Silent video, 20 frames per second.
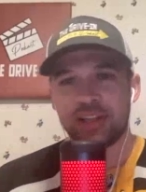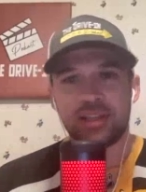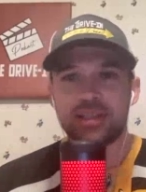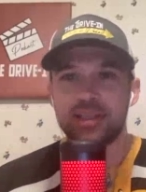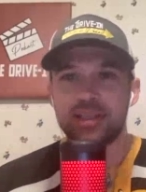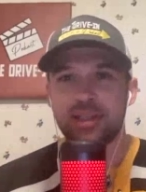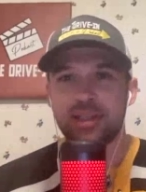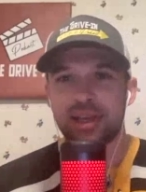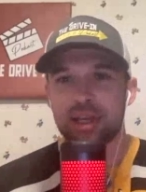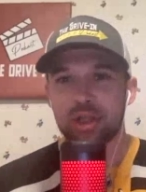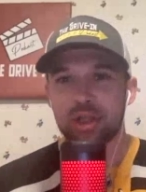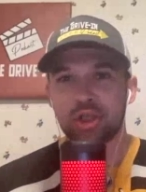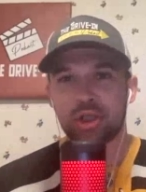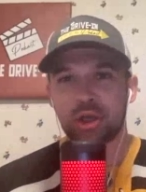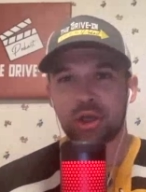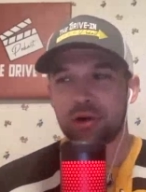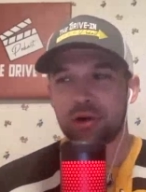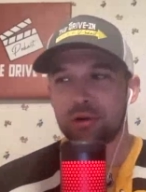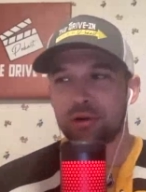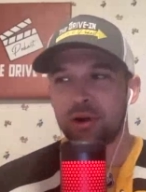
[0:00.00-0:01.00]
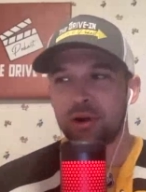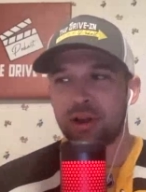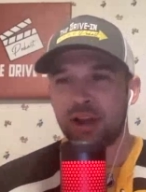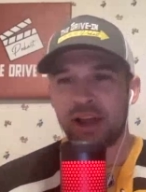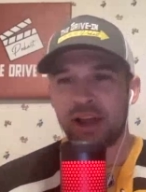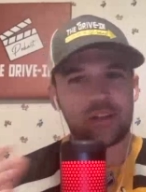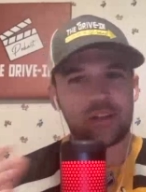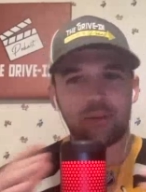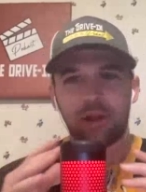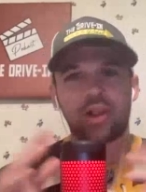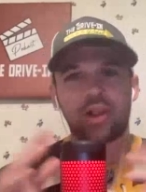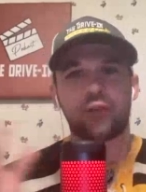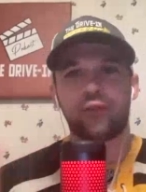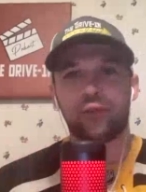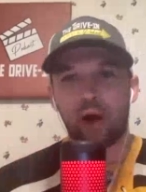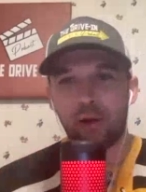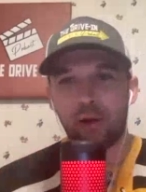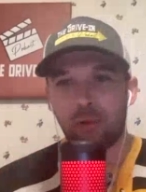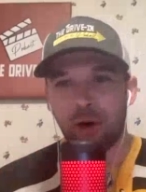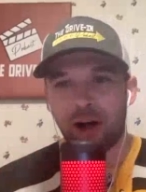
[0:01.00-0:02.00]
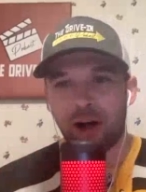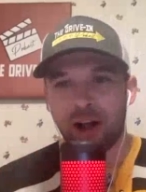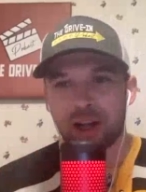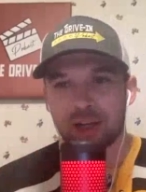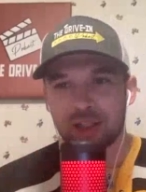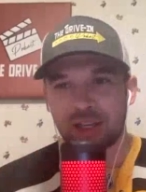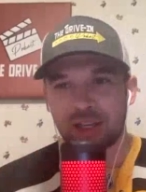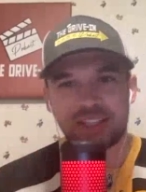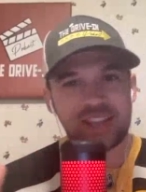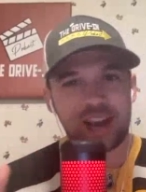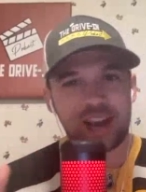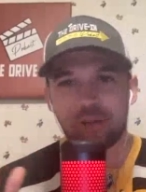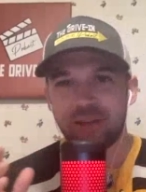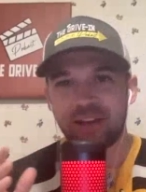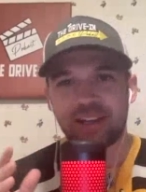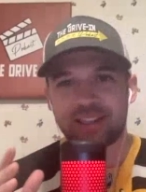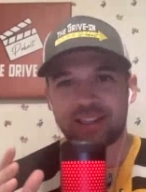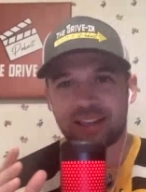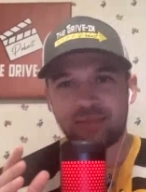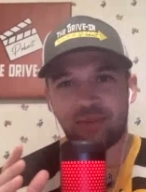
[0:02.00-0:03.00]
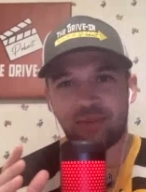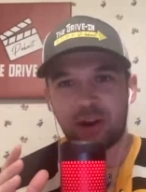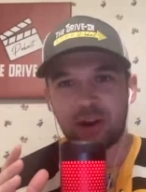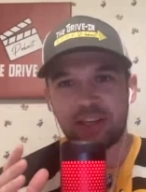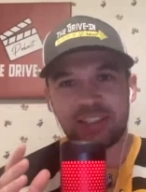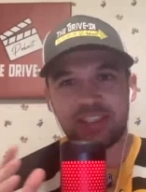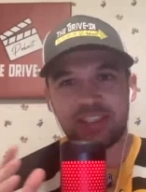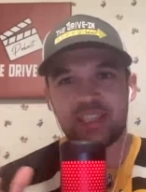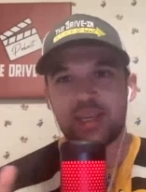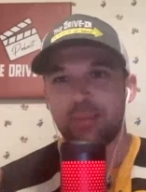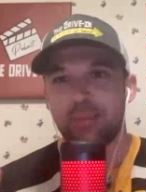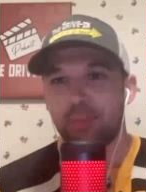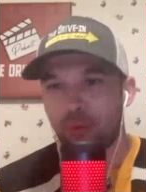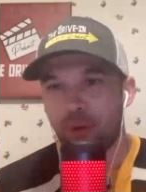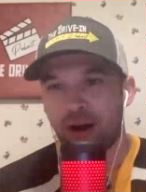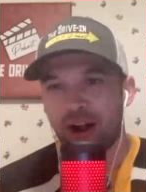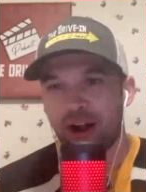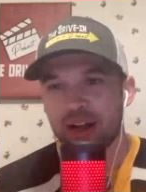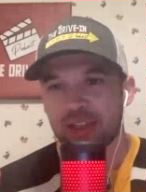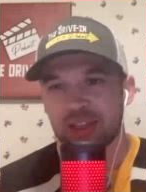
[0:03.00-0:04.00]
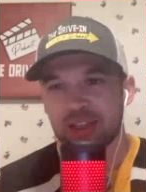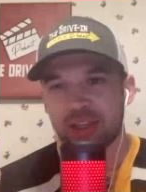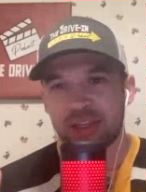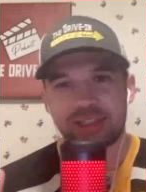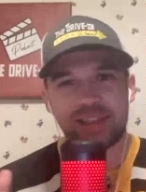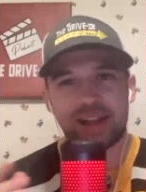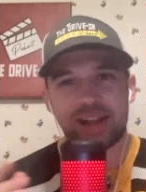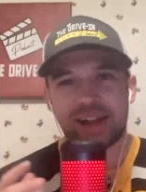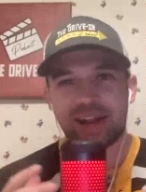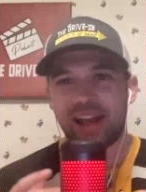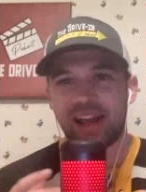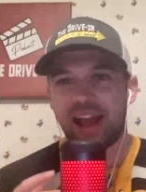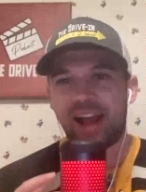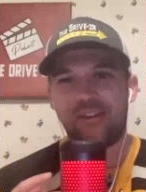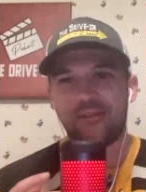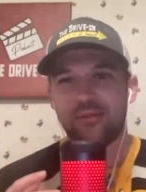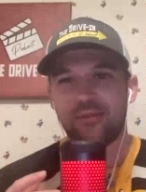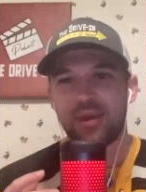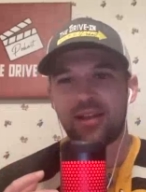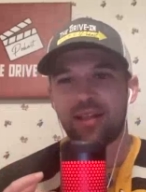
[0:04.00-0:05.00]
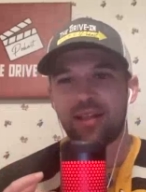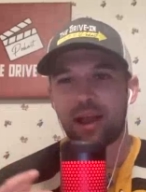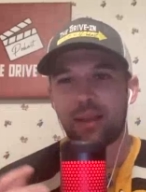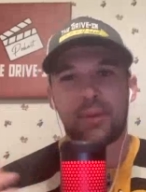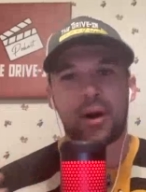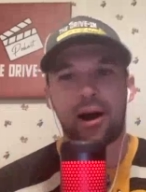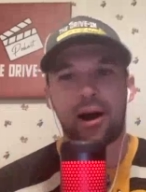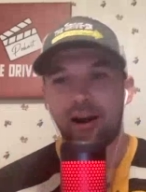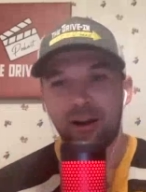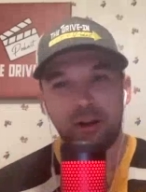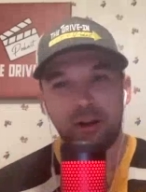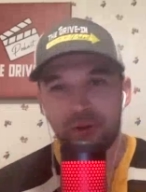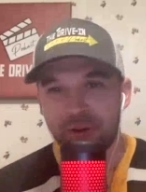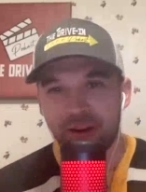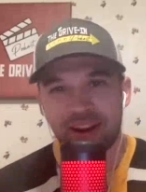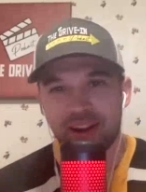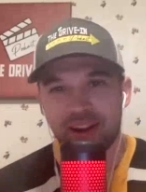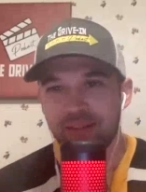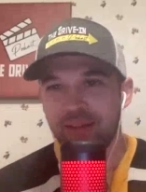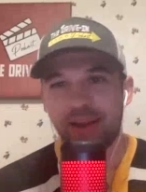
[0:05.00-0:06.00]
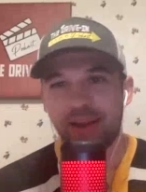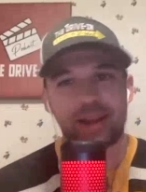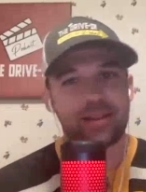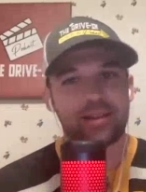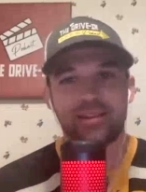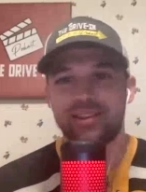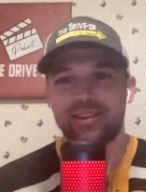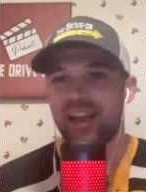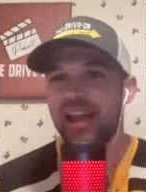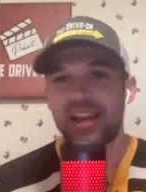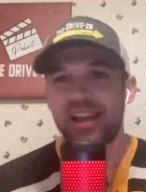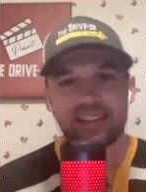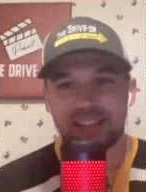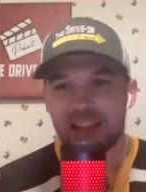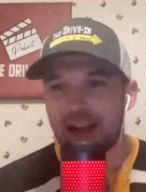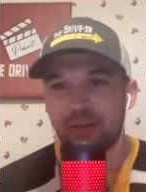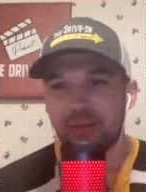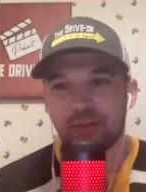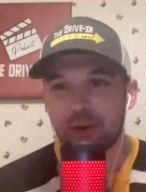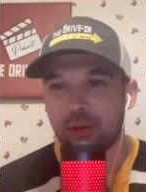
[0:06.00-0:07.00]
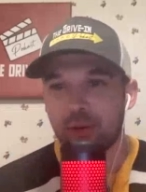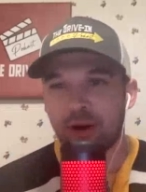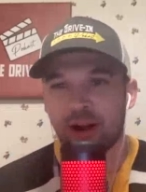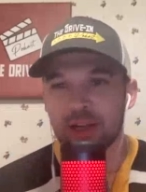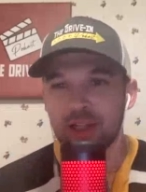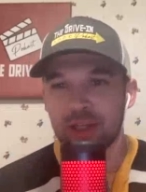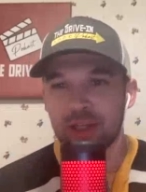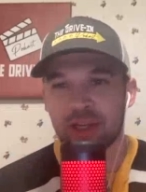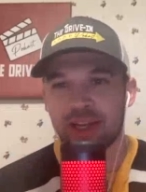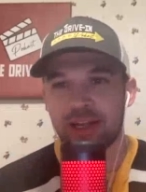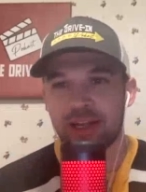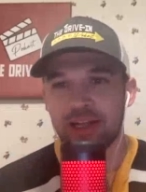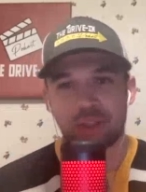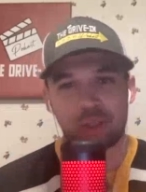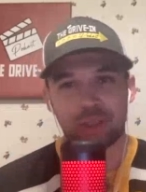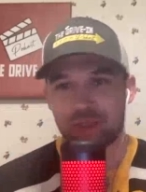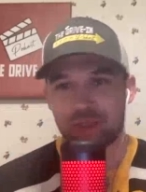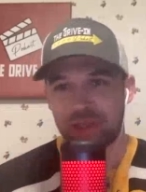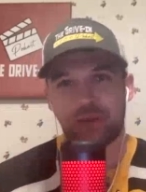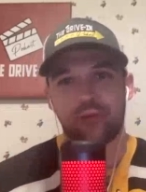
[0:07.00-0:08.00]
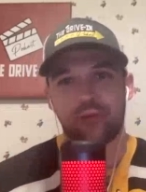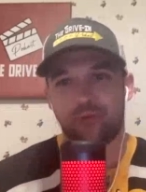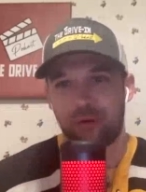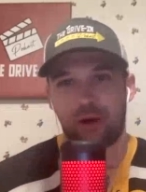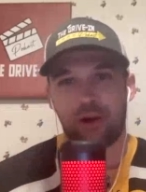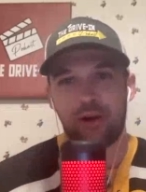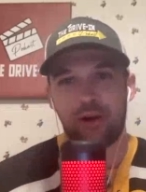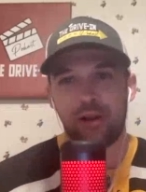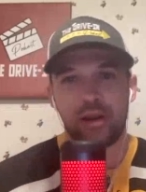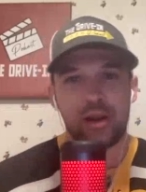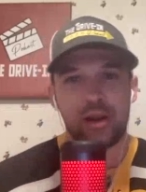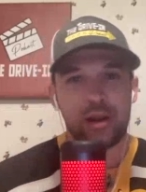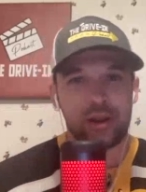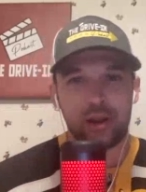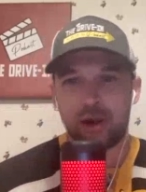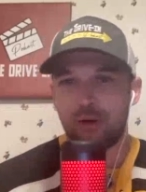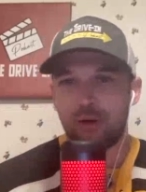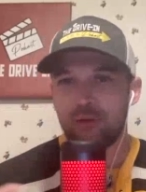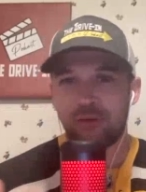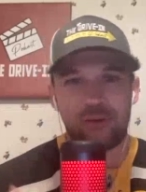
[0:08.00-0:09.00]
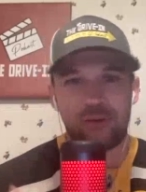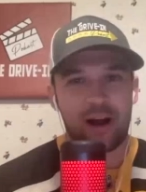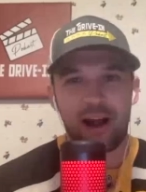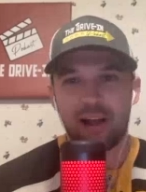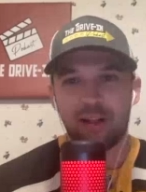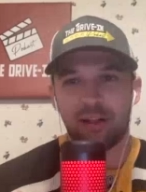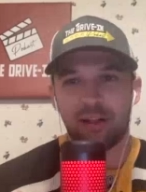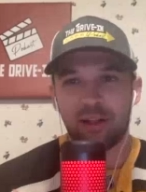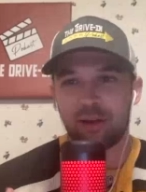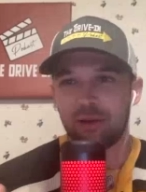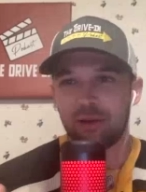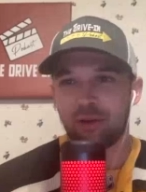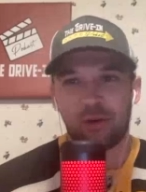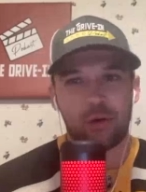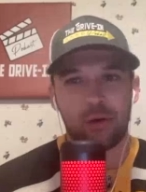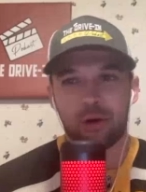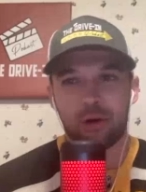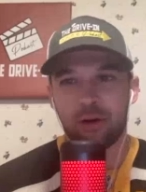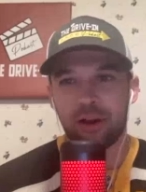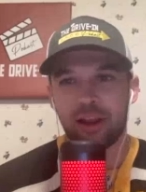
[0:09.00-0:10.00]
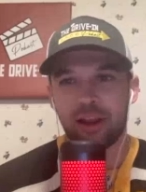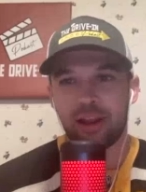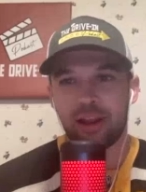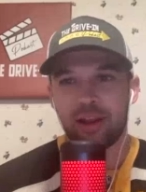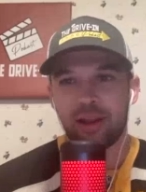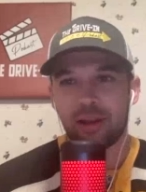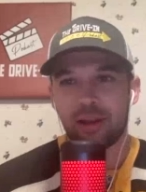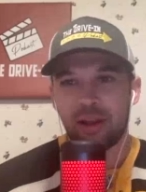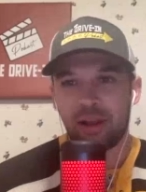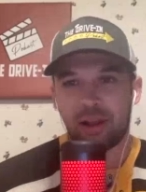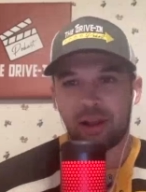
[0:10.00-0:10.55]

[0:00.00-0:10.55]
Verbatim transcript: this is like a show. It's it's a fun watch. It's I don't think it's a very deep watch. It's not gonna have me like pondering like days after watching it. It's just like a fun, you know, violent, gory,